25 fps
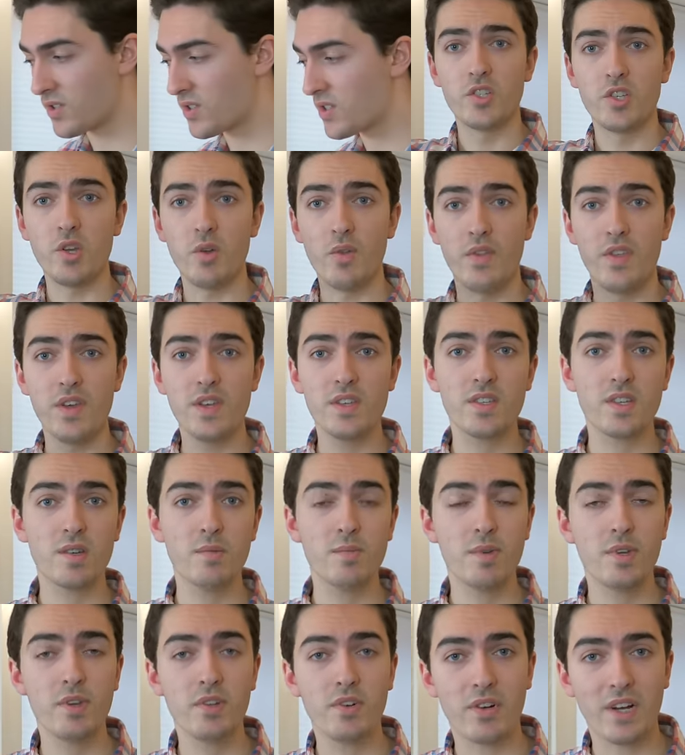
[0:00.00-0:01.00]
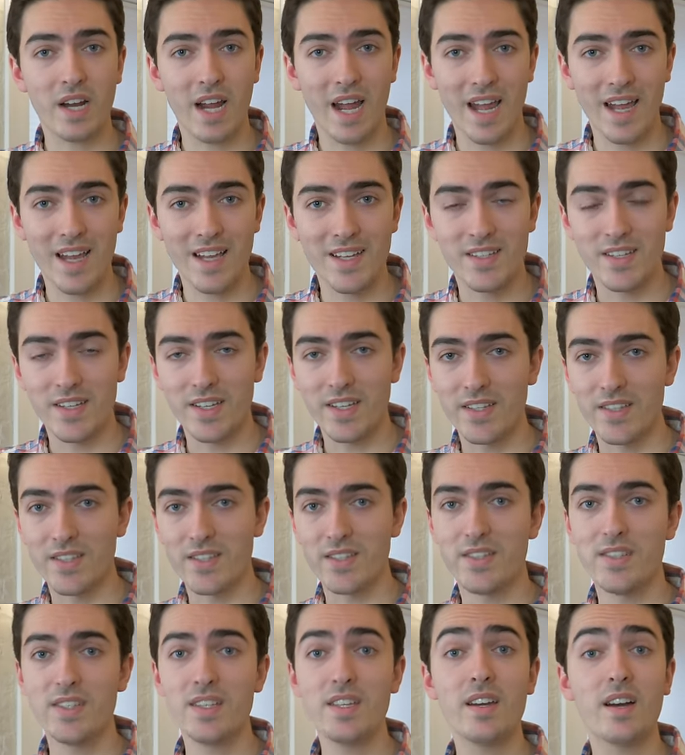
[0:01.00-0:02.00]
So this computer has a
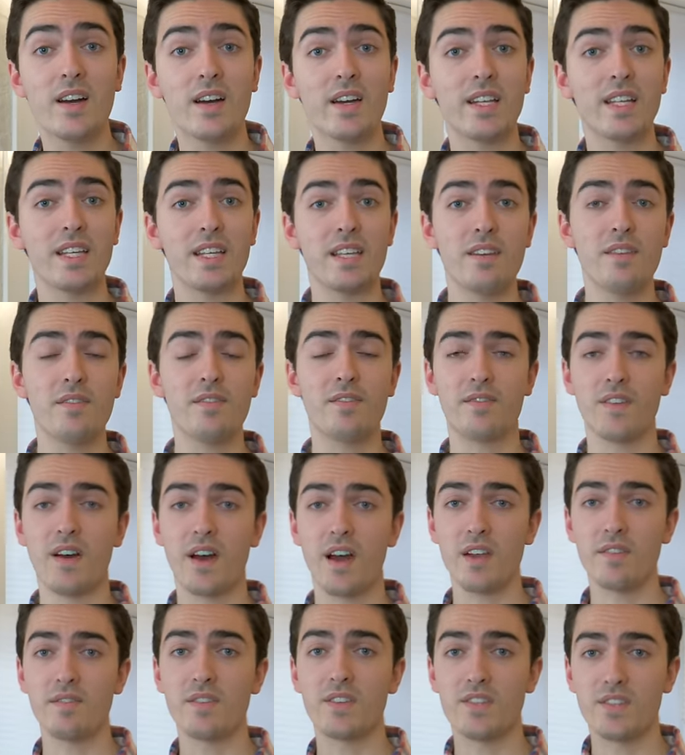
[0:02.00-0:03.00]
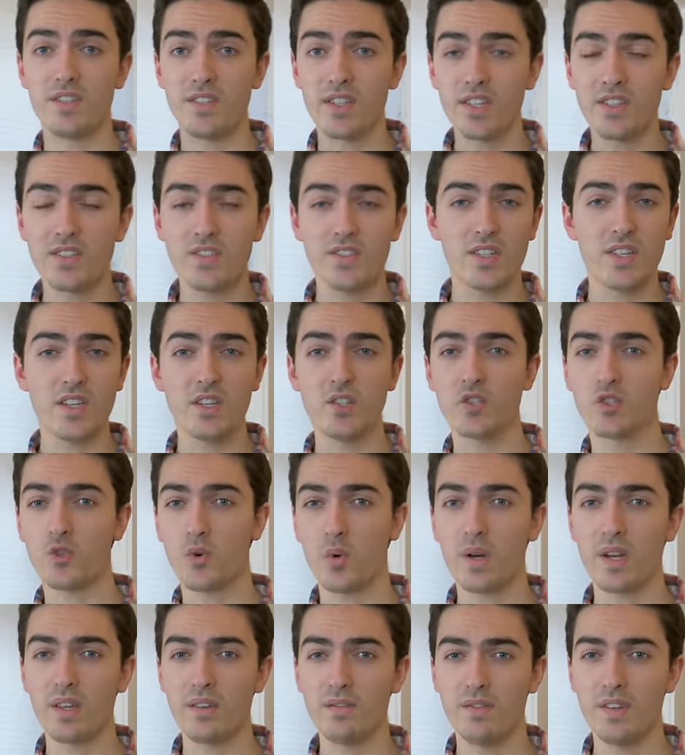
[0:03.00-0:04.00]
Xeon E5
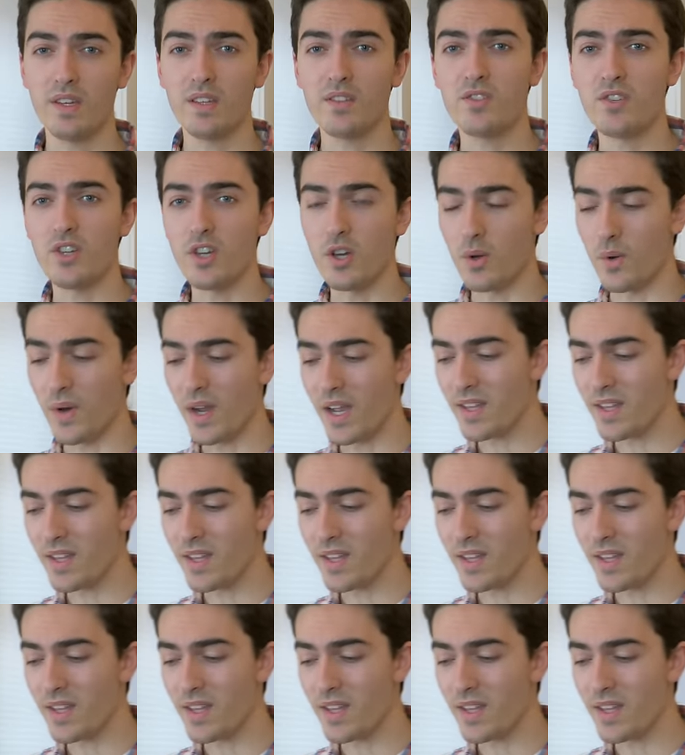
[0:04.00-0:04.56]
1620V2.